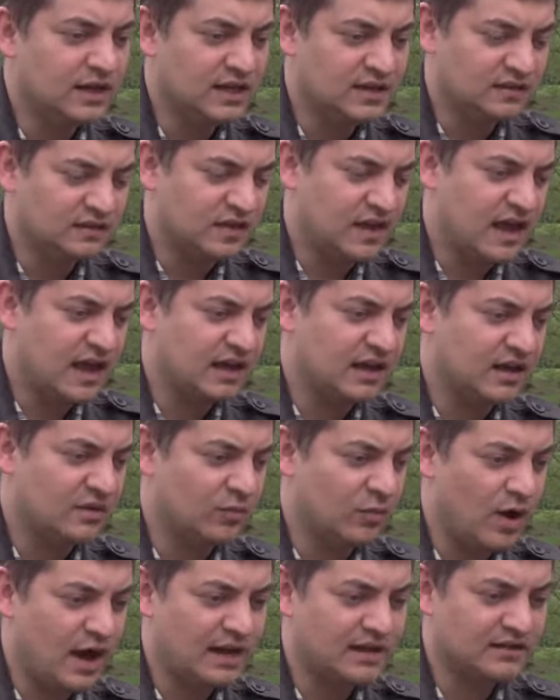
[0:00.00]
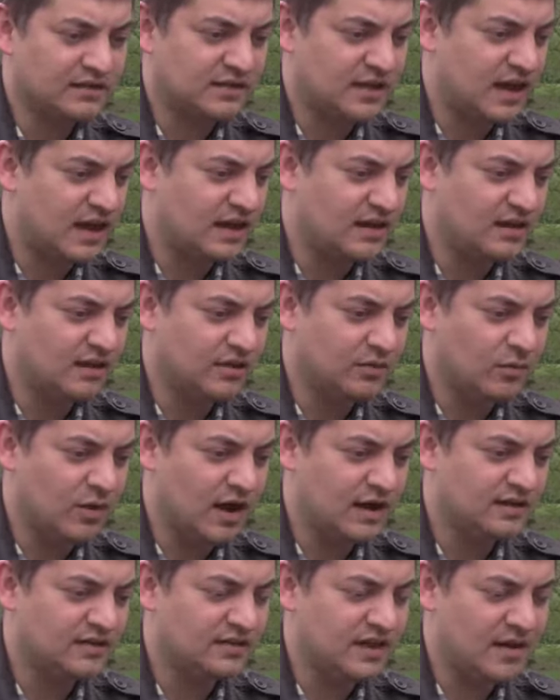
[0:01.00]
is that, and why does
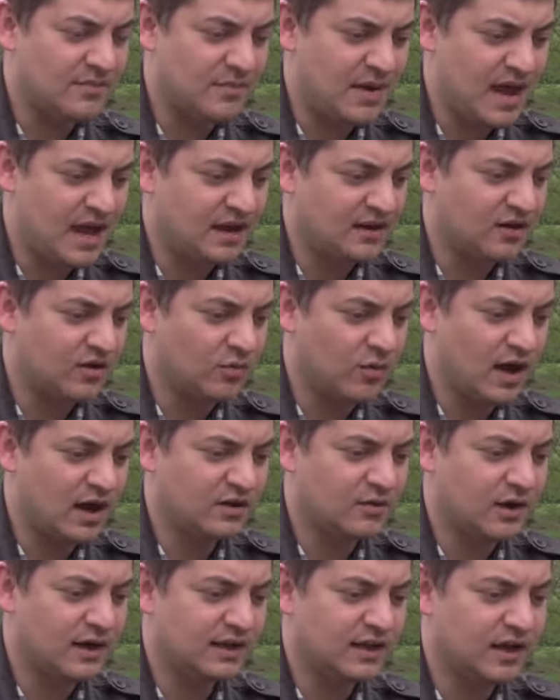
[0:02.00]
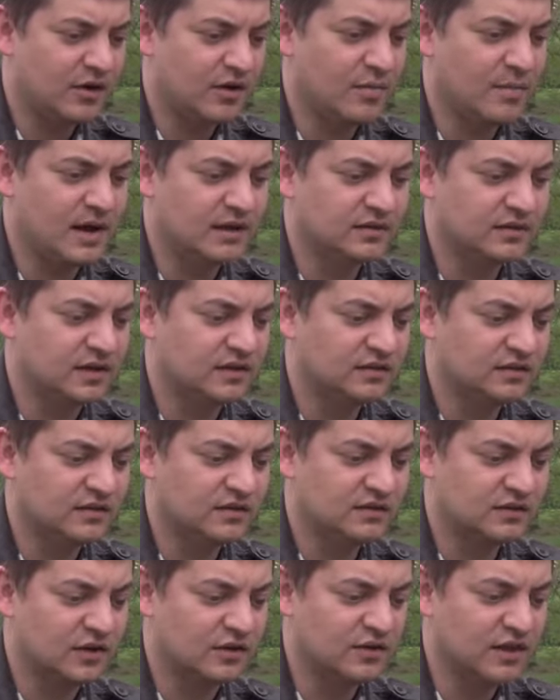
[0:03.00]
that matter? Why do I care about this?
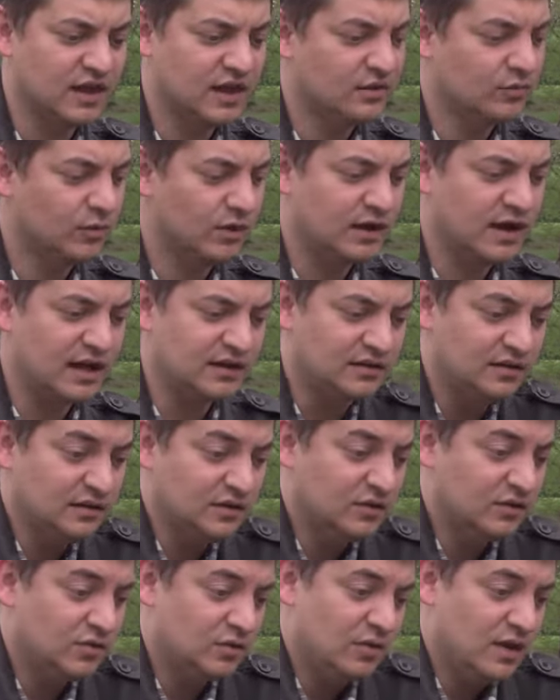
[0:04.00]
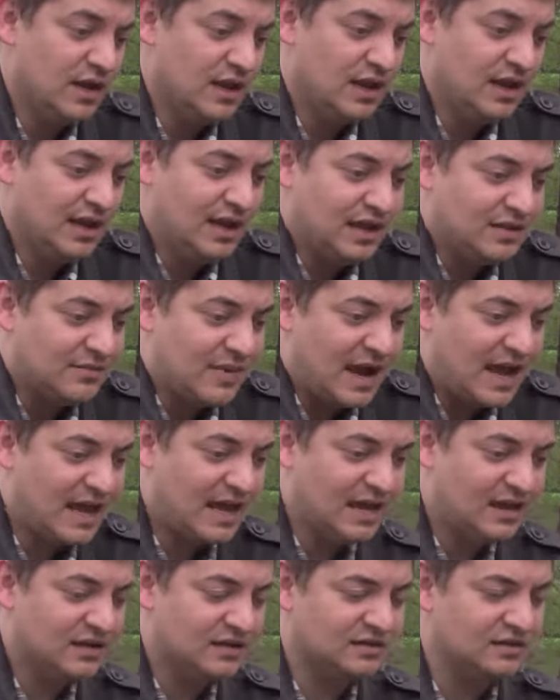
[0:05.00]
And so then what I do in my
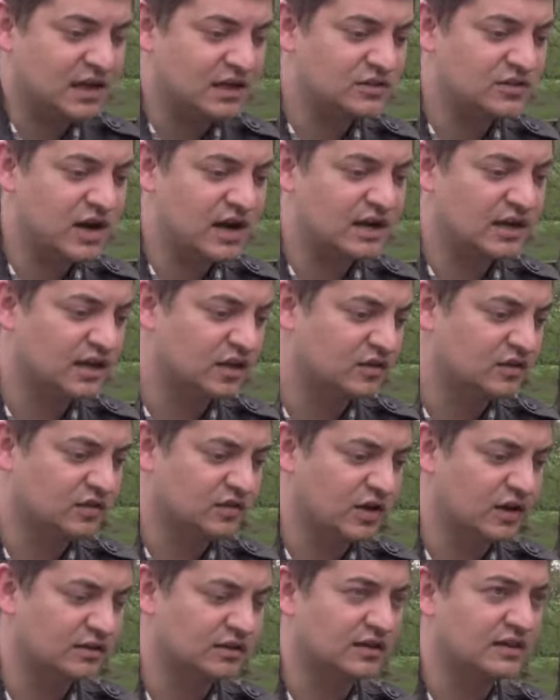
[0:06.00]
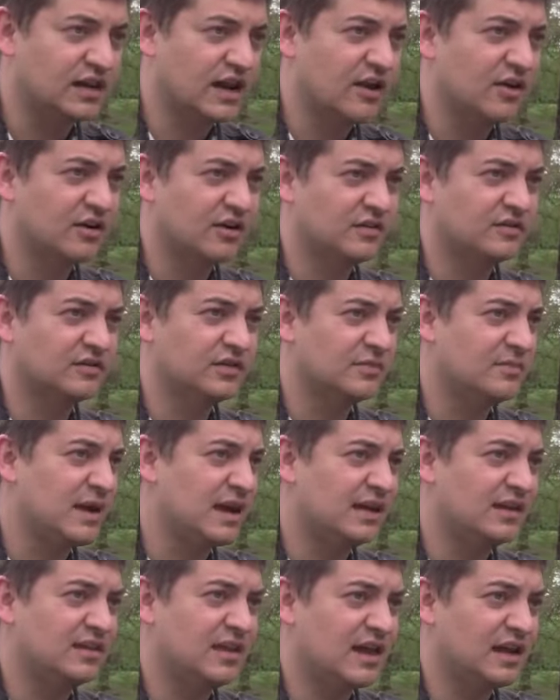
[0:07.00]
head is I try to construct a narrative to
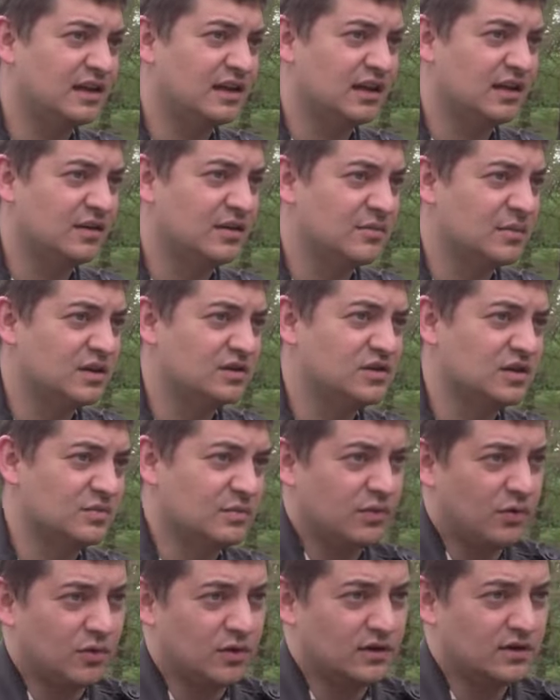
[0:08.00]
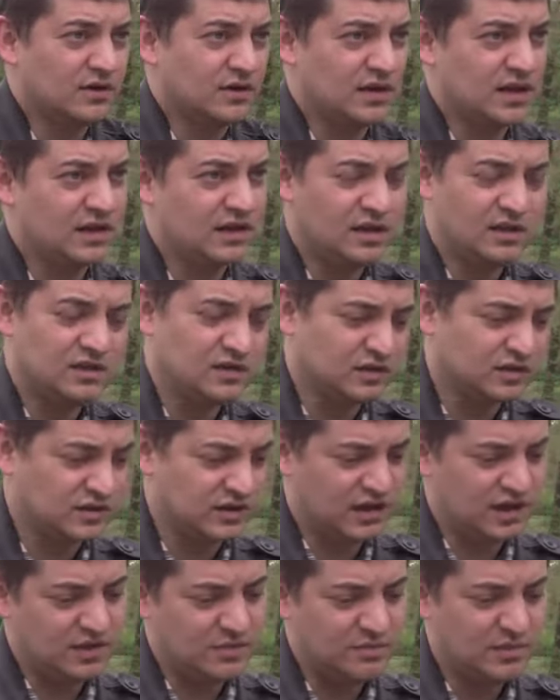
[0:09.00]
make that image important, and then you
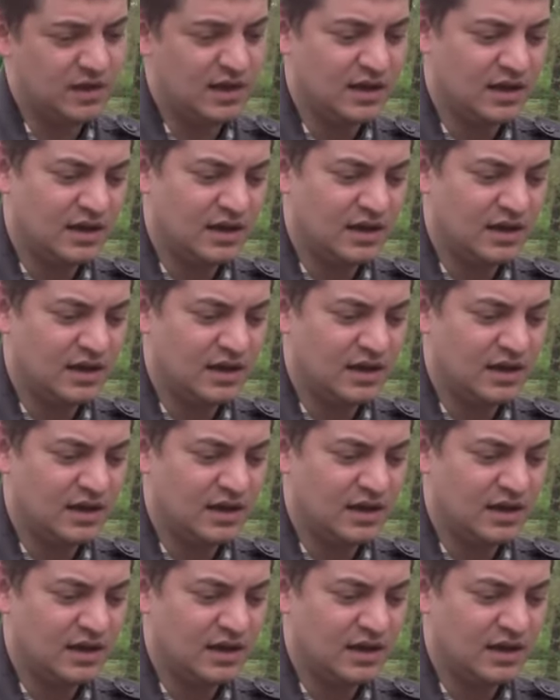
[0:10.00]
just keep